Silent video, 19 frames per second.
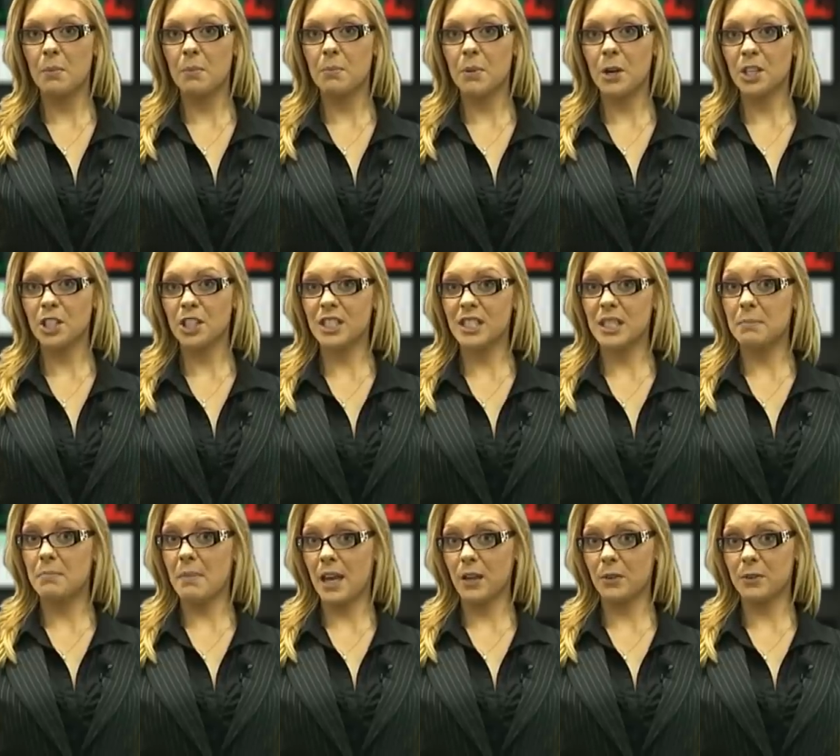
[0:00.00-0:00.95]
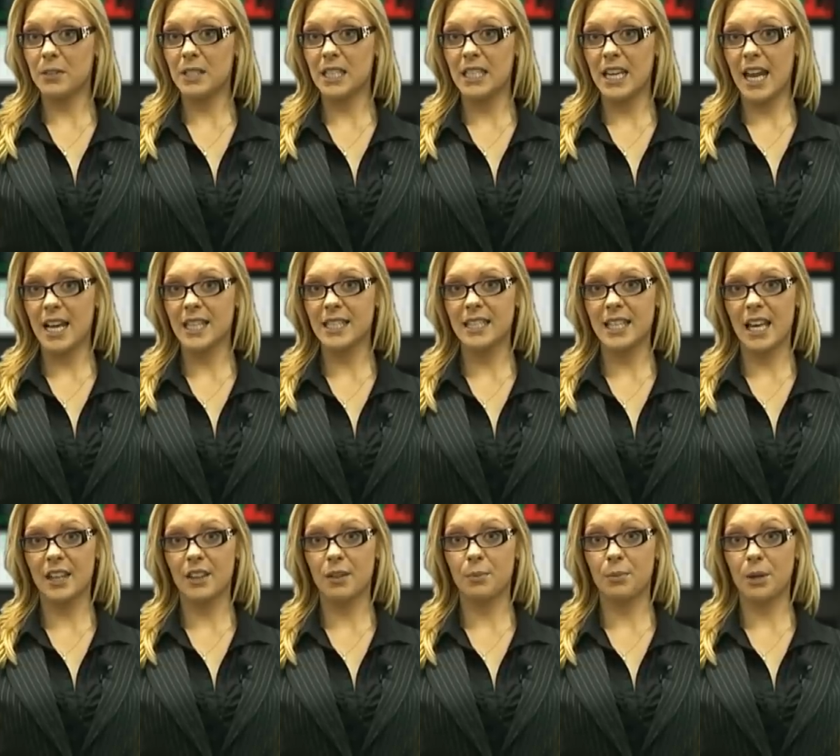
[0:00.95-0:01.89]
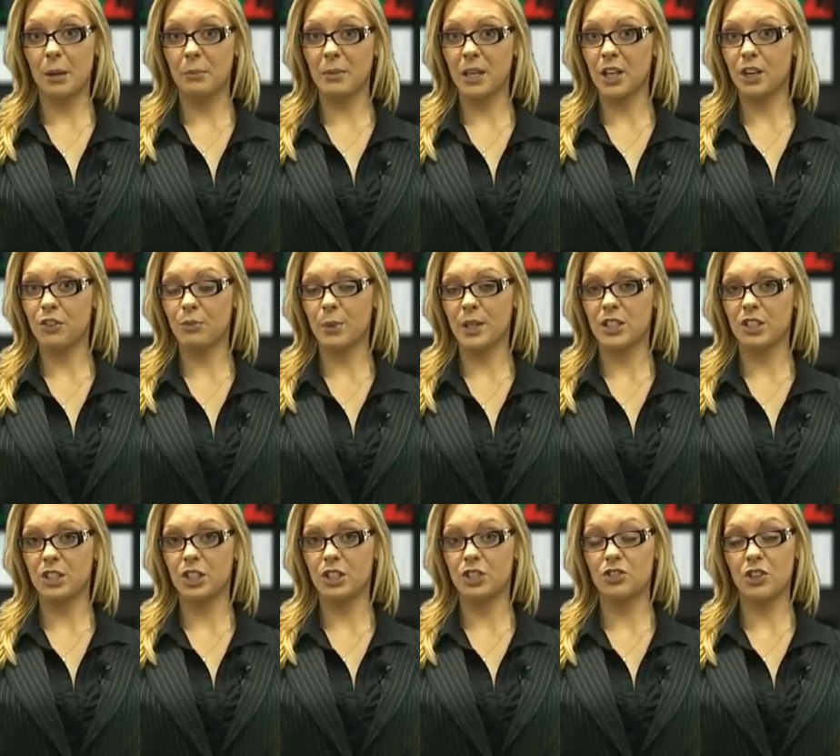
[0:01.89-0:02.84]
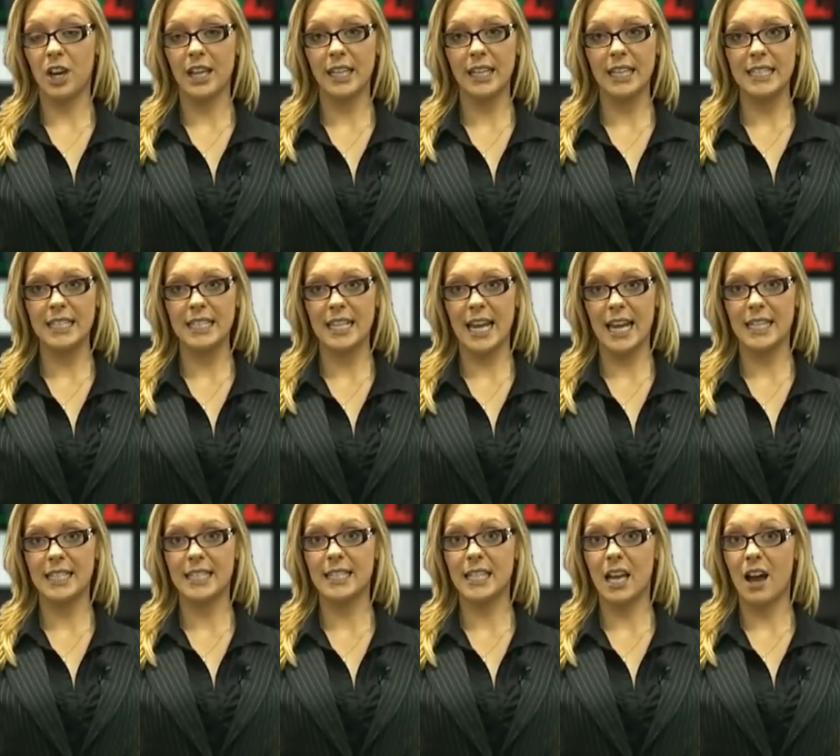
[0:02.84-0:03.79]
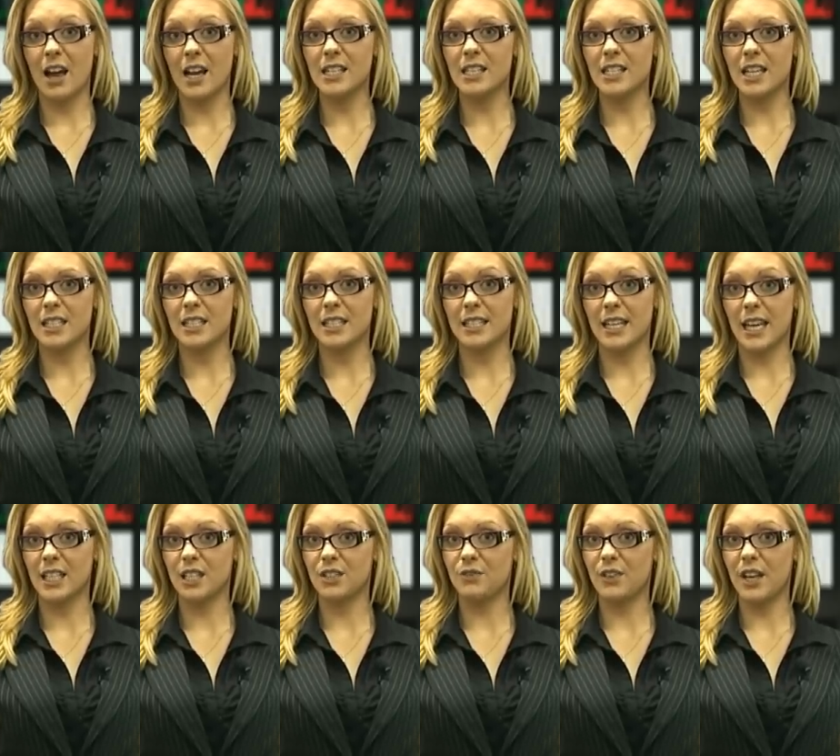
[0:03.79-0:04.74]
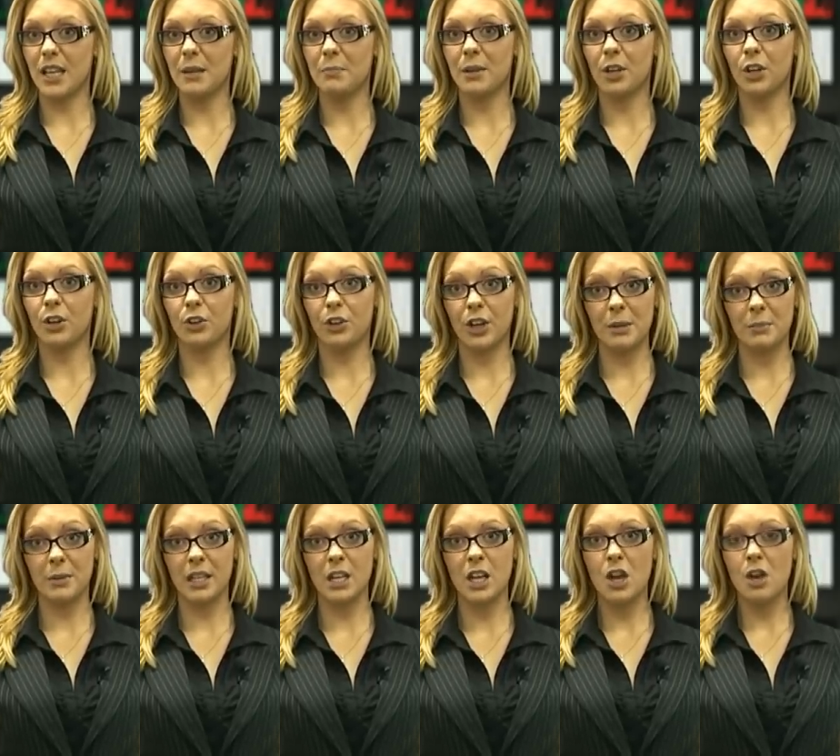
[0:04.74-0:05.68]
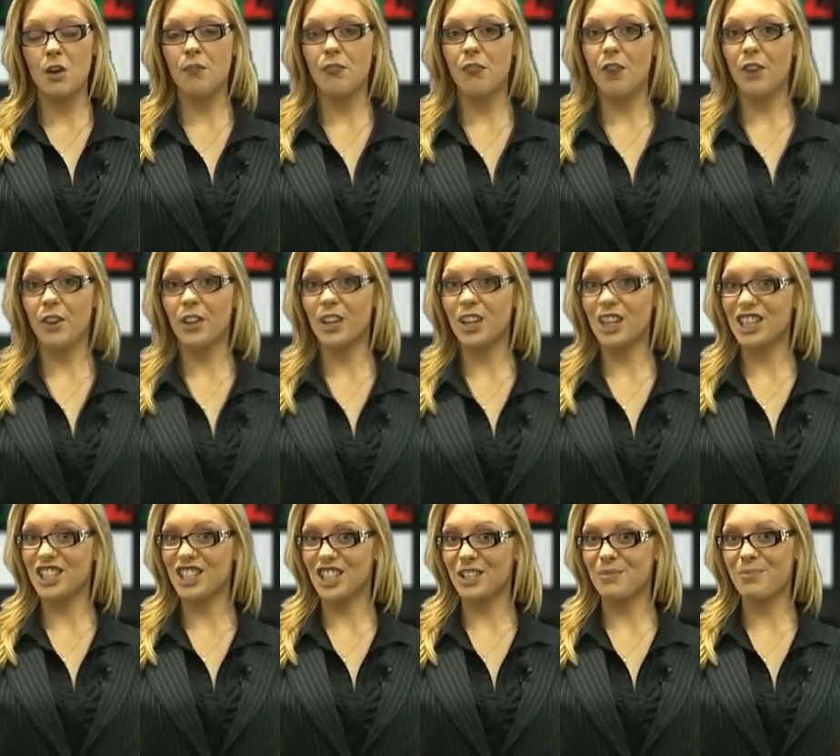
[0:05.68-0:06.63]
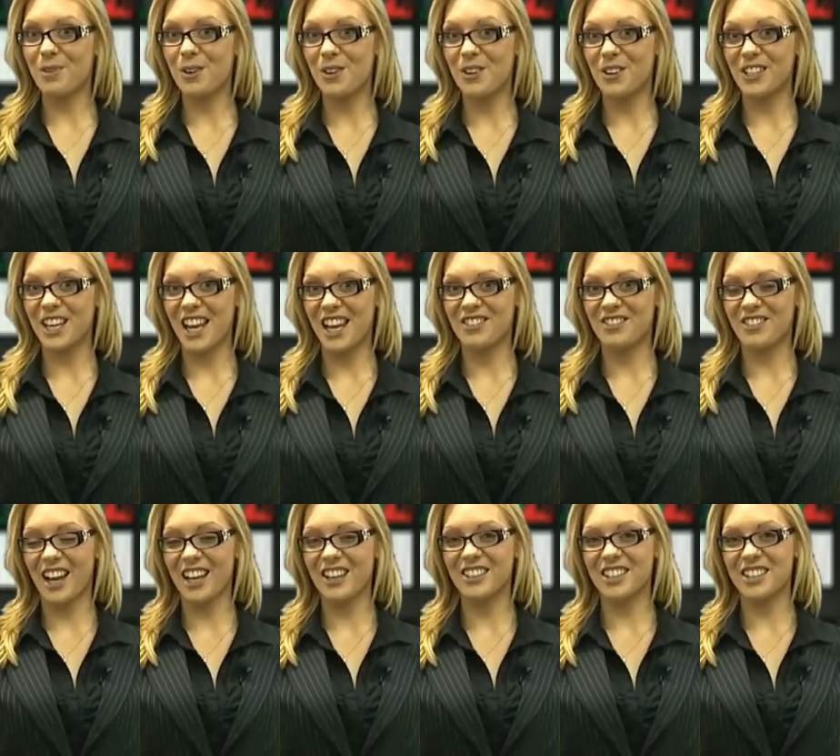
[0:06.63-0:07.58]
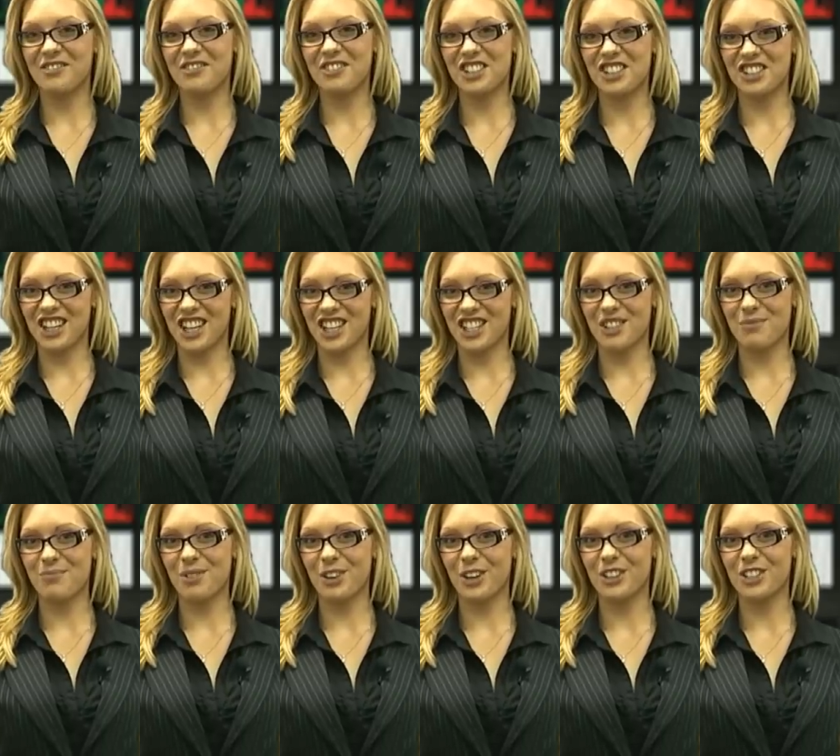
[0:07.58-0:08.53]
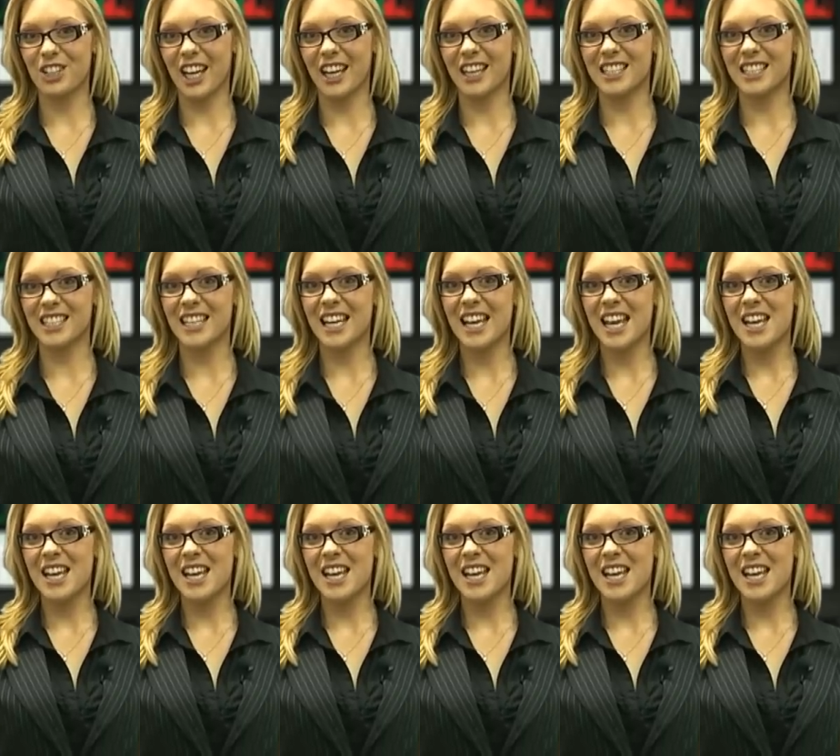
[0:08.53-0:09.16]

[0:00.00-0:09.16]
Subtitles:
Murchison Metals announced that the Premier of Western Australia today signed a state development agreement for the Oakajee Port and Rail Infrastructure Project.